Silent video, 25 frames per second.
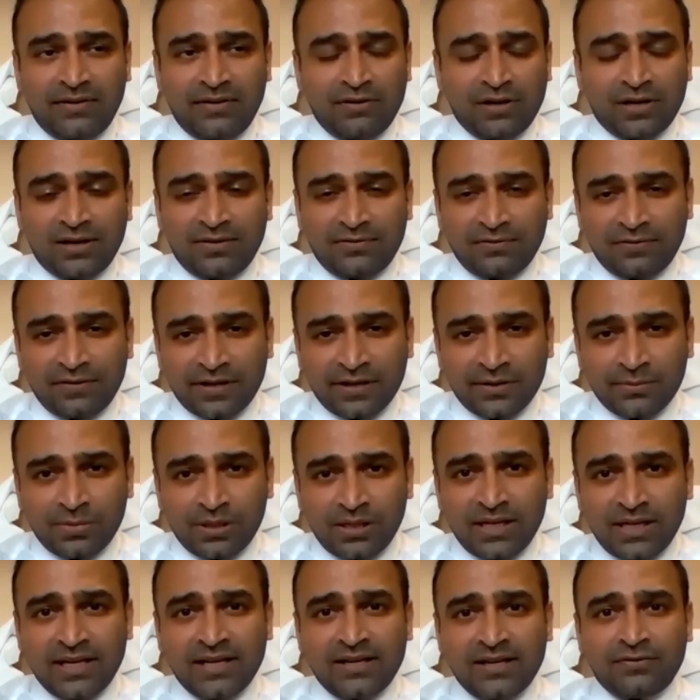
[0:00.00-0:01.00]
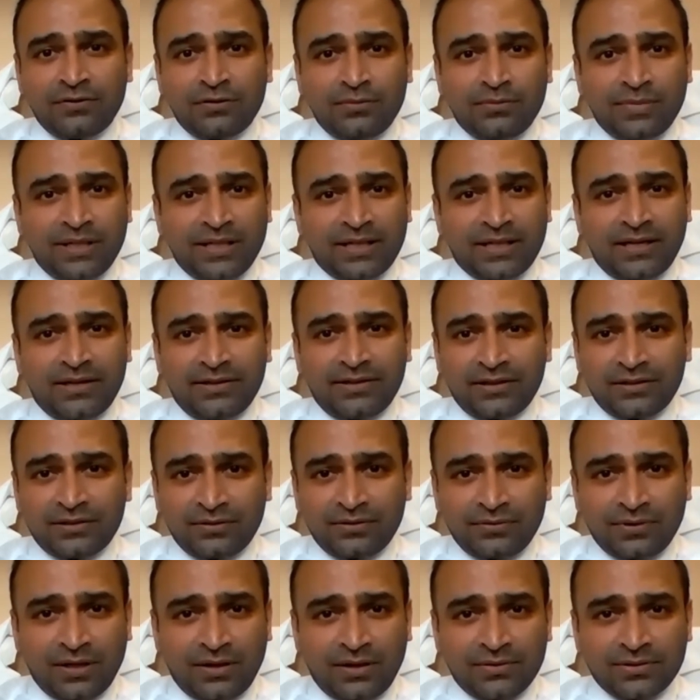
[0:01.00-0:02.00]
have a comfortable life. You'll make
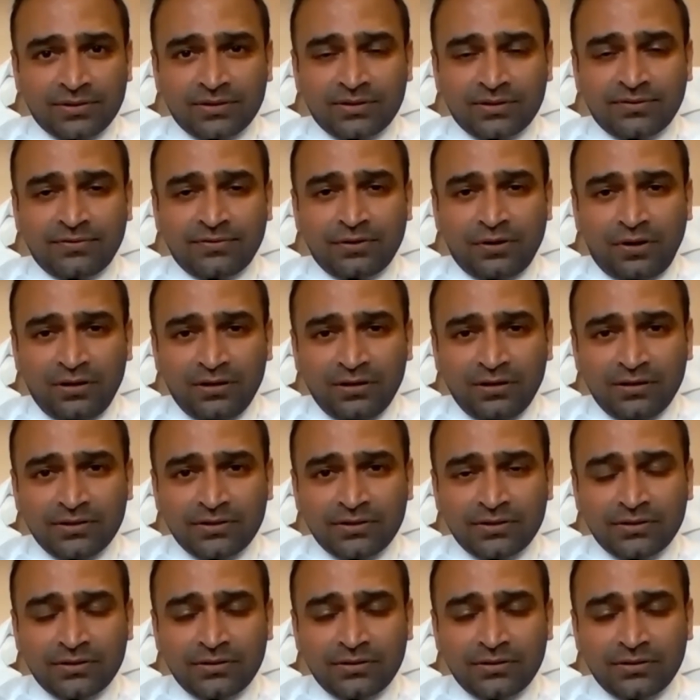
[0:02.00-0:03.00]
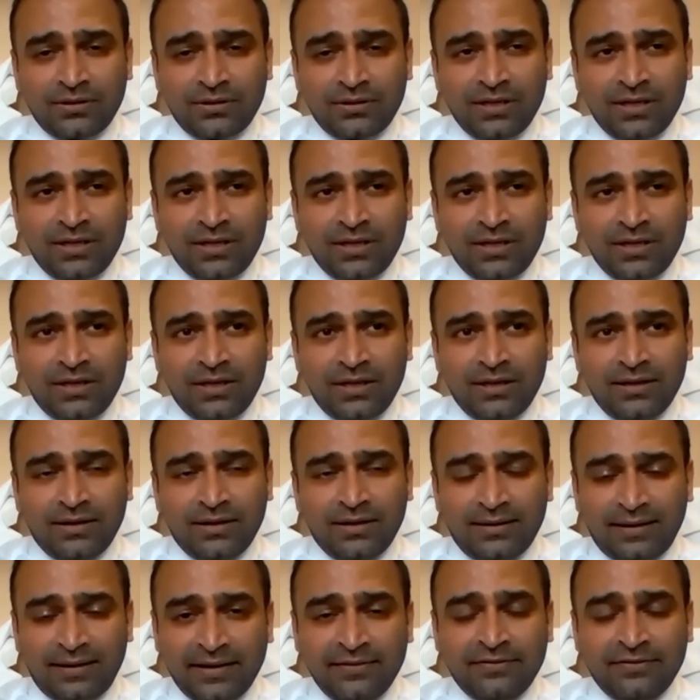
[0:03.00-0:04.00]
hundreds of thousands of dollars. So
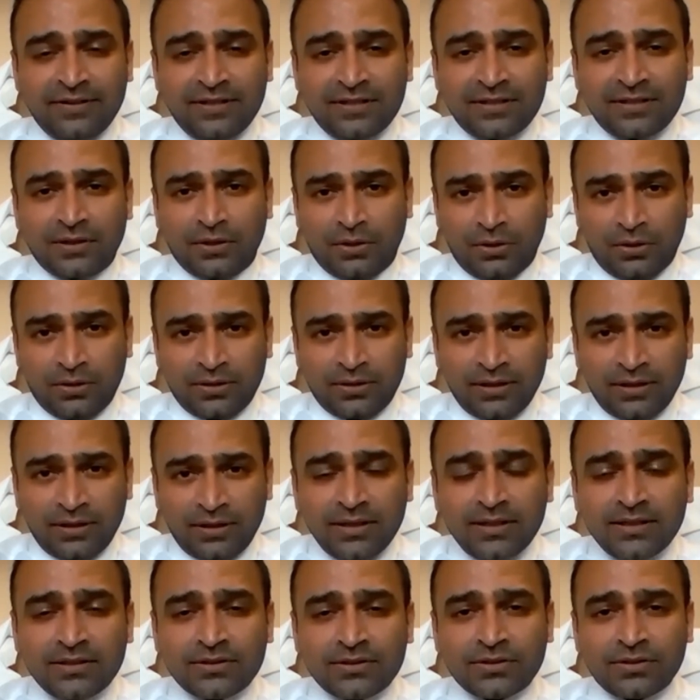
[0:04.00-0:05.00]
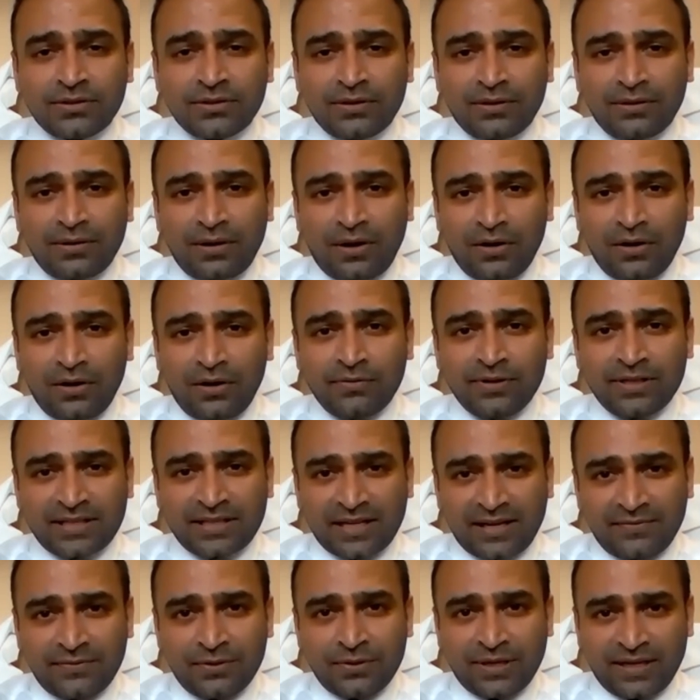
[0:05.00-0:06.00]
life is good. So
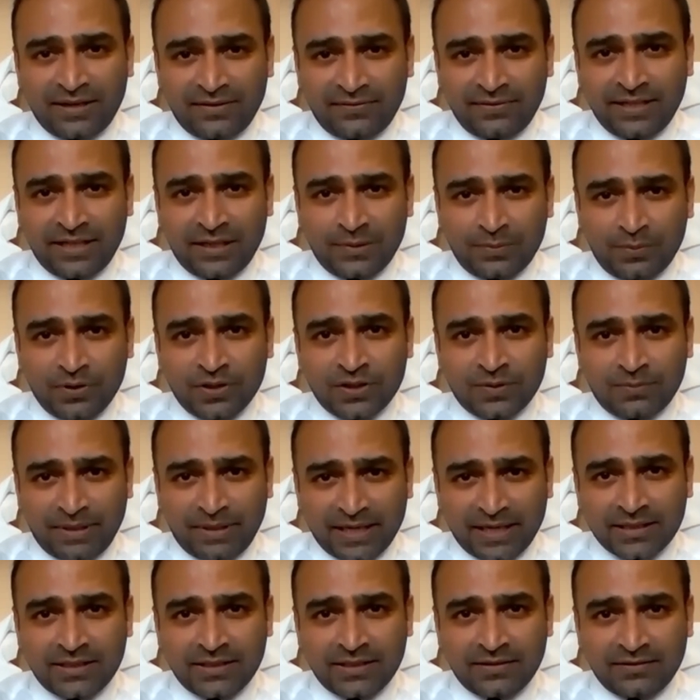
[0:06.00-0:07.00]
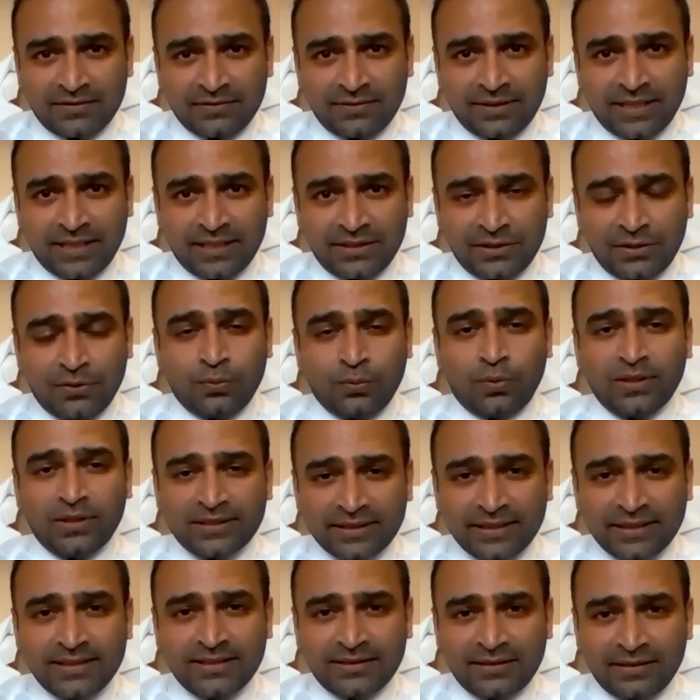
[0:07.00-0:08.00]
always have to have that perspective that your
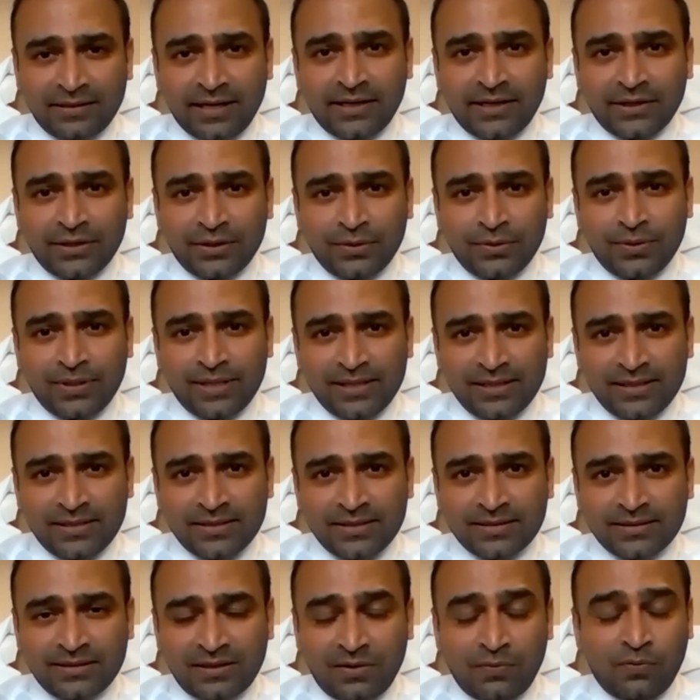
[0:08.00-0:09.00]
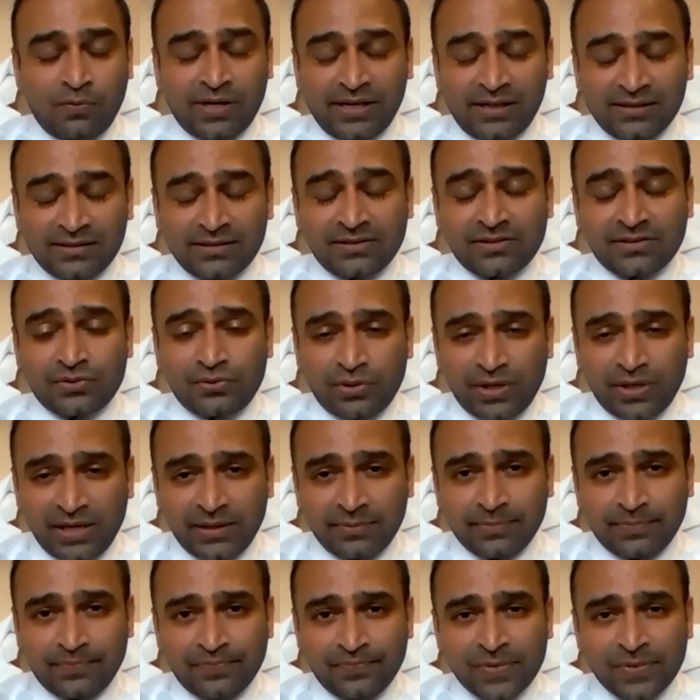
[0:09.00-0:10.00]
worst case scenario is someone else's dream.